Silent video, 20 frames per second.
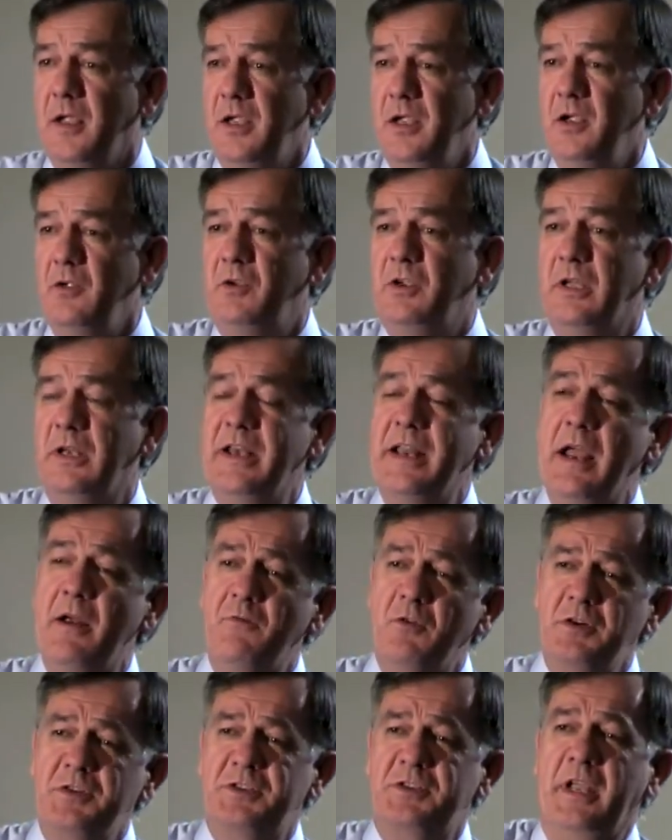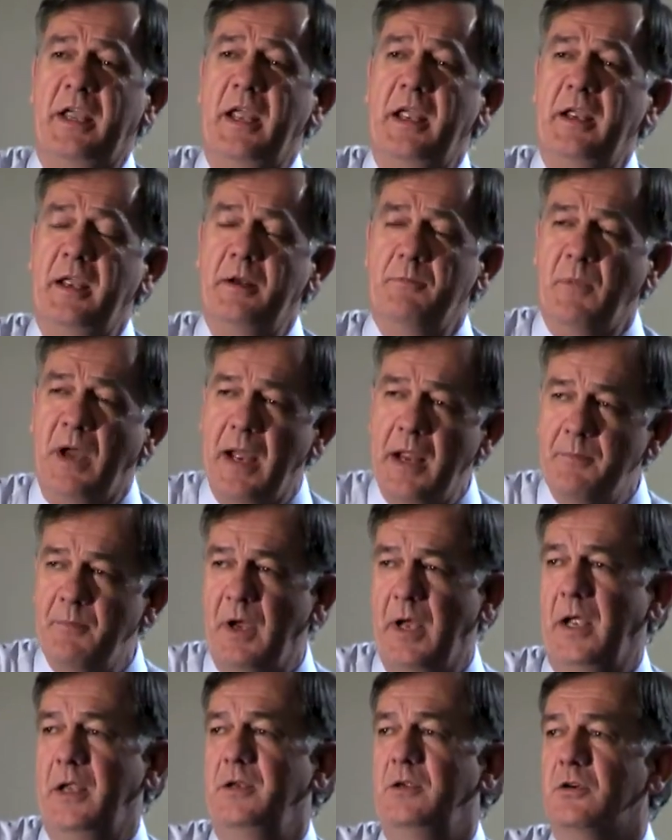You can never say, in my
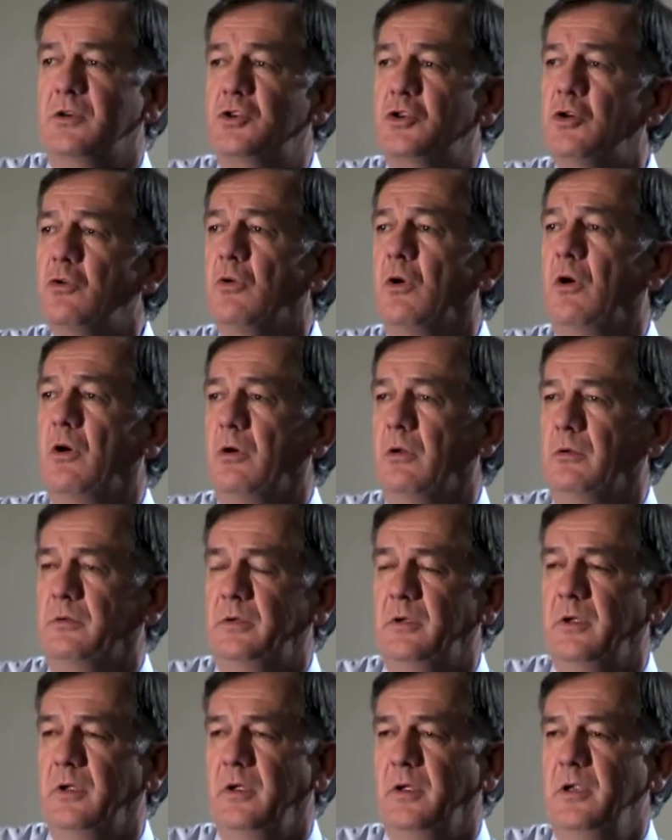mind, you're too old,